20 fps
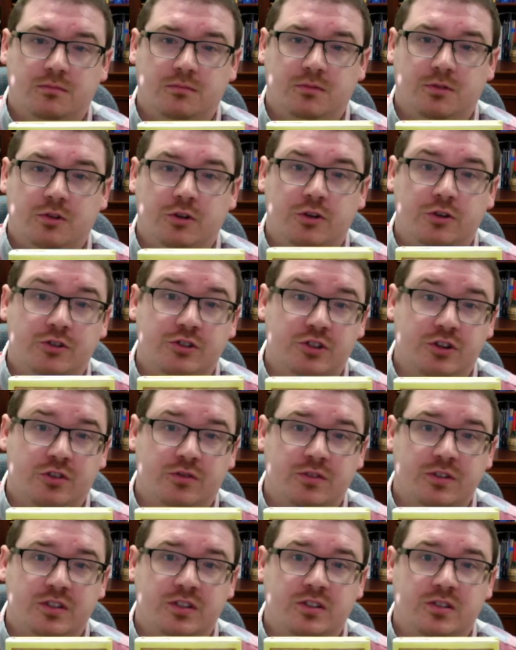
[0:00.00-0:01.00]
Through your
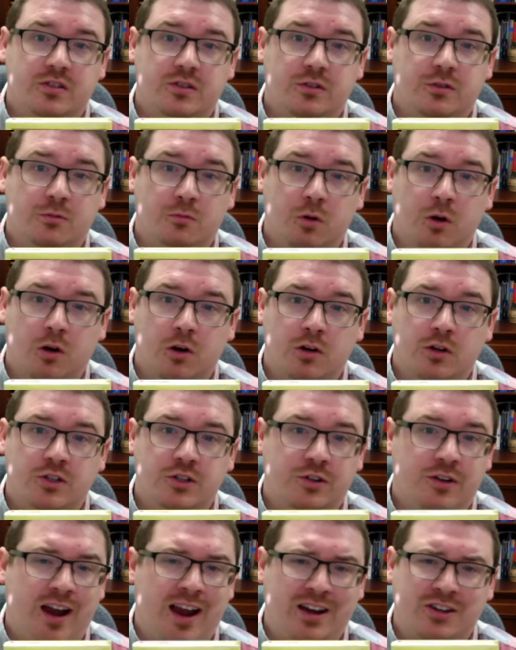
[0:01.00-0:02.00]
service, your words,
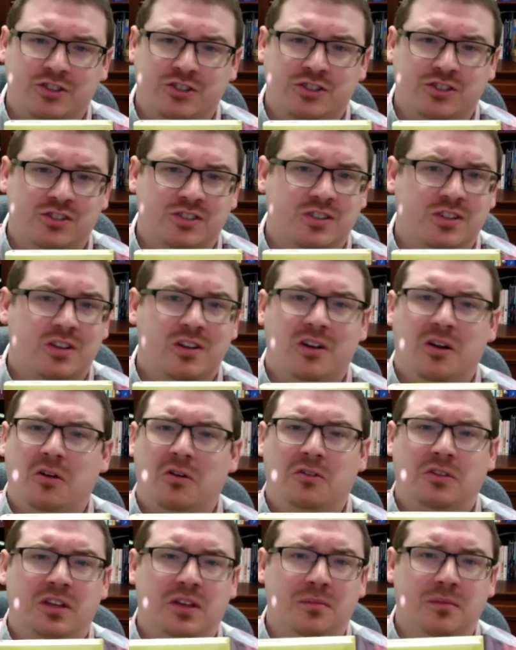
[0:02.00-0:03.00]
your actions,
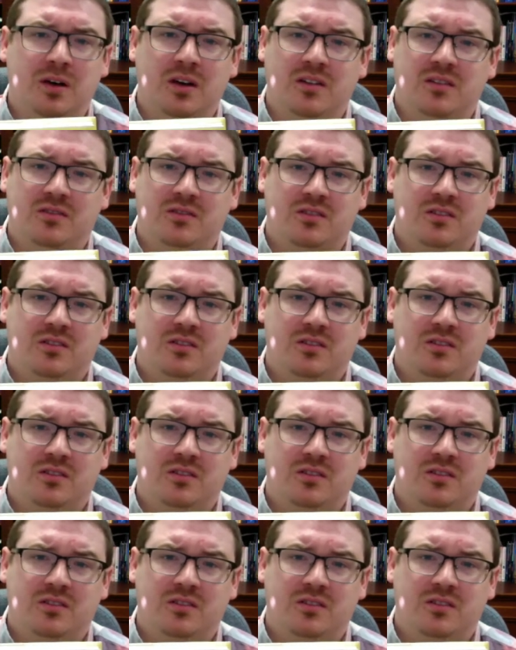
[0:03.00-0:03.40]
all the above.